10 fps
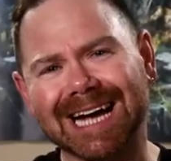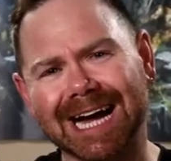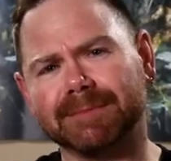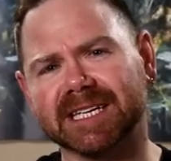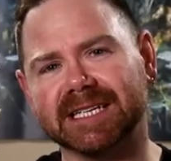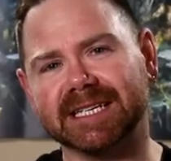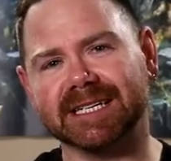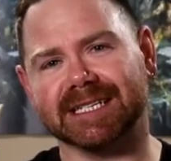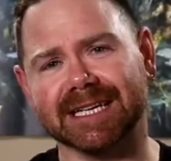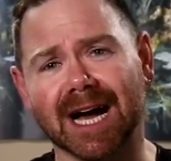times in
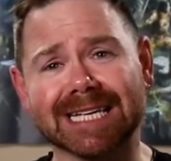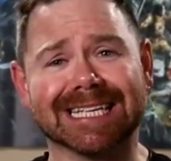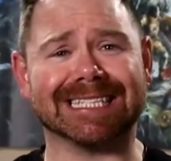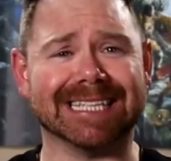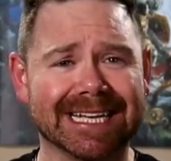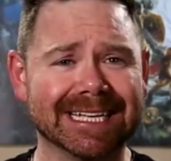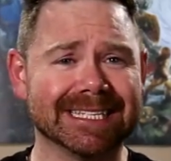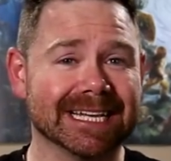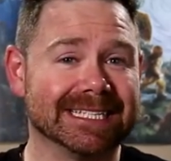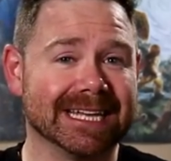D&D, a
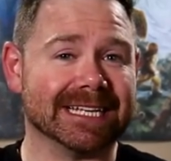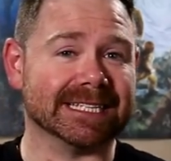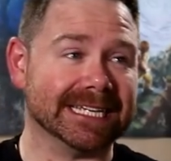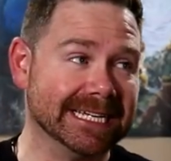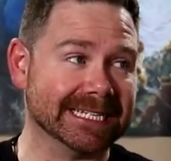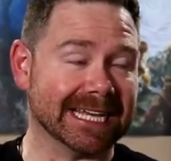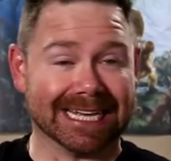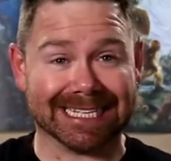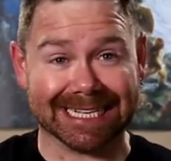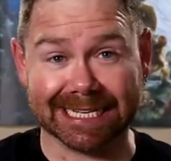disease is a disease is a